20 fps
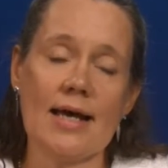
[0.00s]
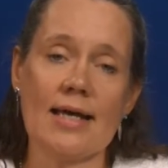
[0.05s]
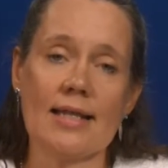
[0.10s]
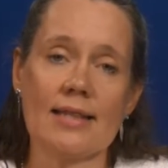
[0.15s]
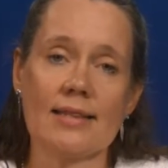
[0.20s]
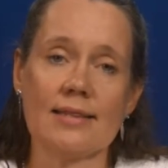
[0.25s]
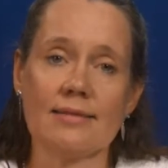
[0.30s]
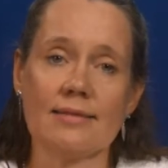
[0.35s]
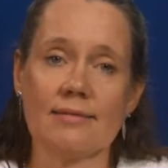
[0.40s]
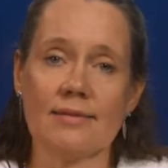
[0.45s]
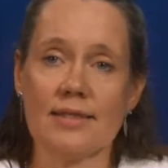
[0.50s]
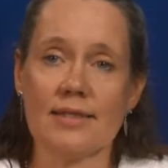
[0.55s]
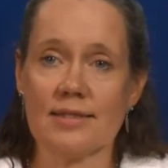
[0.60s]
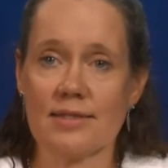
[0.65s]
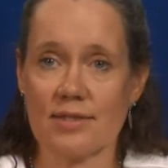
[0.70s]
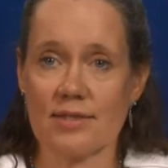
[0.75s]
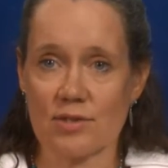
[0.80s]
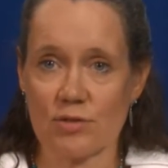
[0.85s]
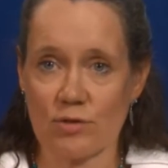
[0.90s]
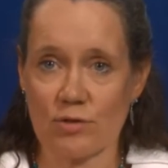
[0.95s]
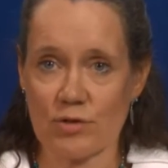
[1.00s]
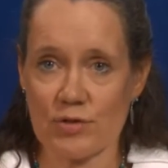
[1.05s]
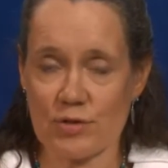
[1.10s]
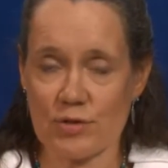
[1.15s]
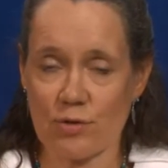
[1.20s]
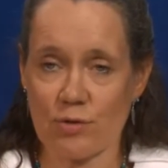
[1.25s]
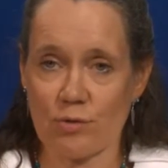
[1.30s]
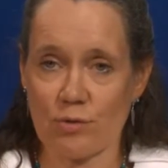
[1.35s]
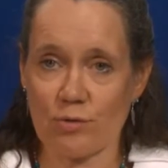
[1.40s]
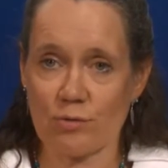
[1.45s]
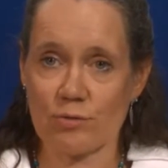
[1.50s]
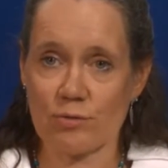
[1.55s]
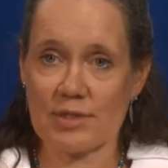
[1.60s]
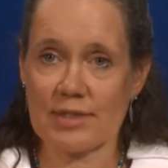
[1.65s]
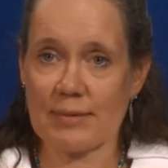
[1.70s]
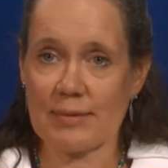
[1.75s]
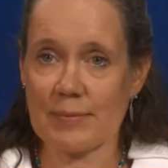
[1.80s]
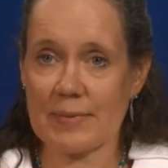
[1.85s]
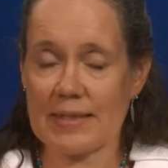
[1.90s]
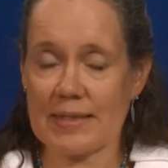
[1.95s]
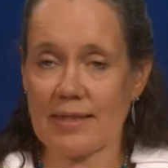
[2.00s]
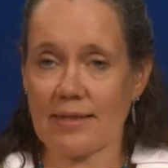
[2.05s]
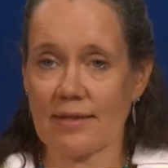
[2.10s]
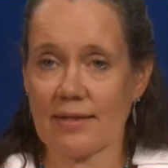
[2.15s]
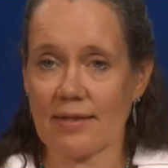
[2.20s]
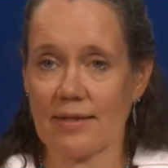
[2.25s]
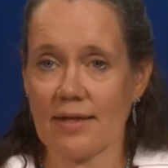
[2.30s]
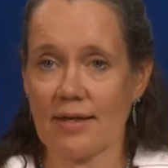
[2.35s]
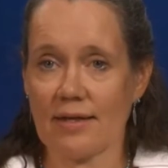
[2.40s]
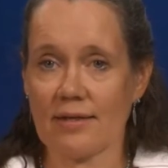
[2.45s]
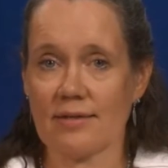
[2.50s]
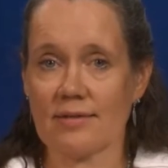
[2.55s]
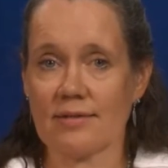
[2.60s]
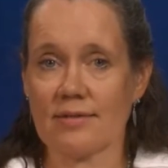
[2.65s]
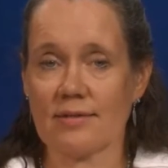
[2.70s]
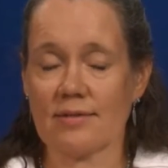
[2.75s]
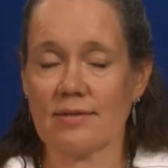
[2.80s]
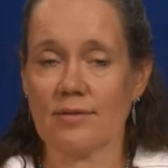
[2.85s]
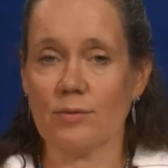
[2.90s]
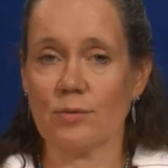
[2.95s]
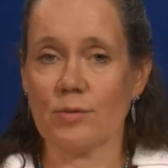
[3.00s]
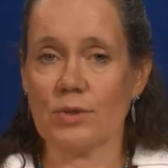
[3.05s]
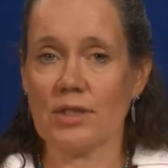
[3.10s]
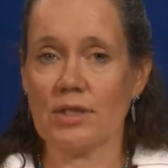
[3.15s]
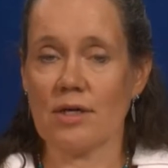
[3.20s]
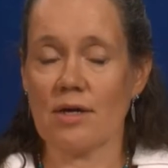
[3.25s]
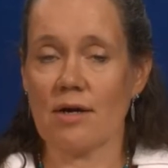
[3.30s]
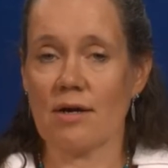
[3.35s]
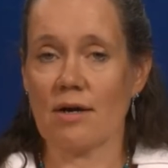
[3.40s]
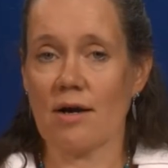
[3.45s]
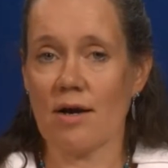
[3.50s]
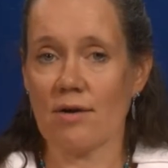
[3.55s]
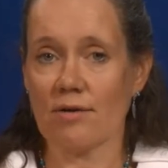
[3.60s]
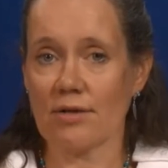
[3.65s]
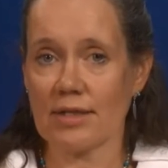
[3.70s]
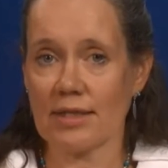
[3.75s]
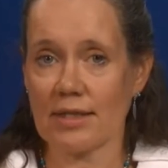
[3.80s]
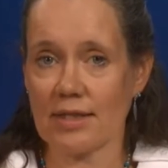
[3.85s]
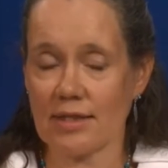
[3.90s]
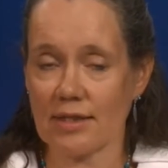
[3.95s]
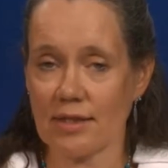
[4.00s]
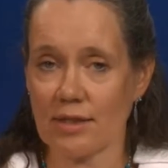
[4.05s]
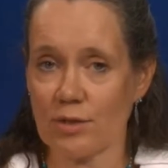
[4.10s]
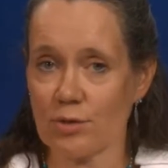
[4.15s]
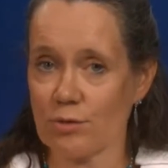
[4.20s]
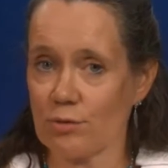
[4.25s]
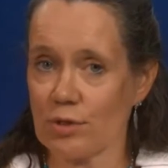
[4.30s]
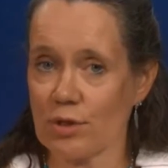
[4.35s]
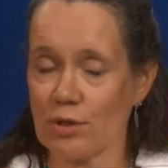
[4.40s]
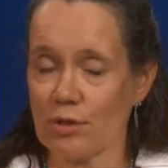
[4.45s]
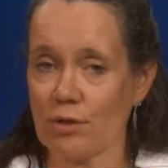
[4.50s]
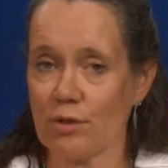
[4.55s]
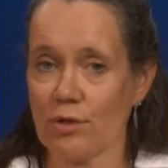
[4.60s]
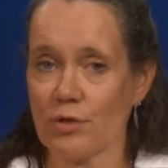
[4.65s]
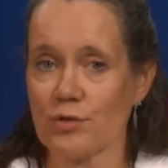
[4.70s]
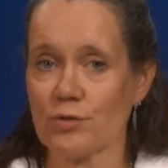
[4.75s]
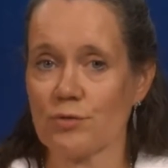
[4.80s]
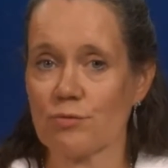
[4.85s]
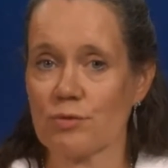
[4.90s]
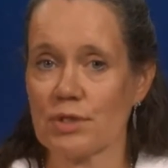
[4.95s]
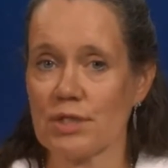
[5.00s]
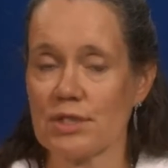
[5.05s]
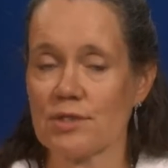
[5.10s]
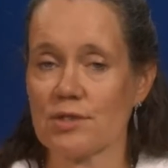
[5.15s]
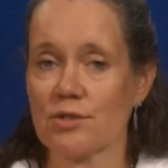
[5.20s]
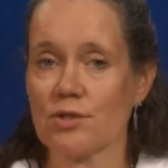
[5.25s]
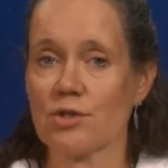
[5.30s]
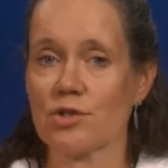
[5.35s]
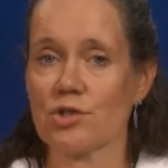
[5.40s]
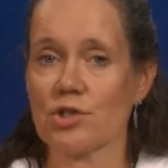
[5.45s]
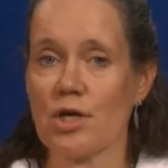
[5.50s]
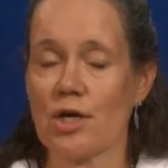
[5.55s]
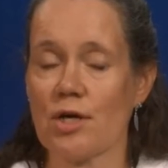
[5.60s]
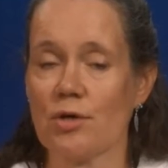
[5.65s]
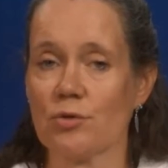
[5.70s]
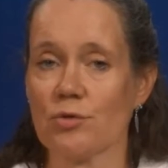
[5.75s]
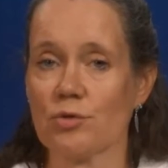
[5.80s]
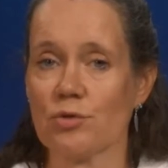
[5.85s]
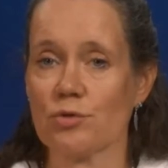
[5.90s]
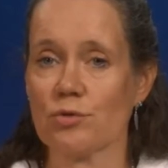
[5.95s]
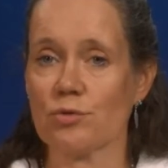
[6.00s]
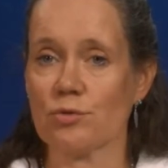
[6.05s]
And this is also something that we are currently doing a lot of research how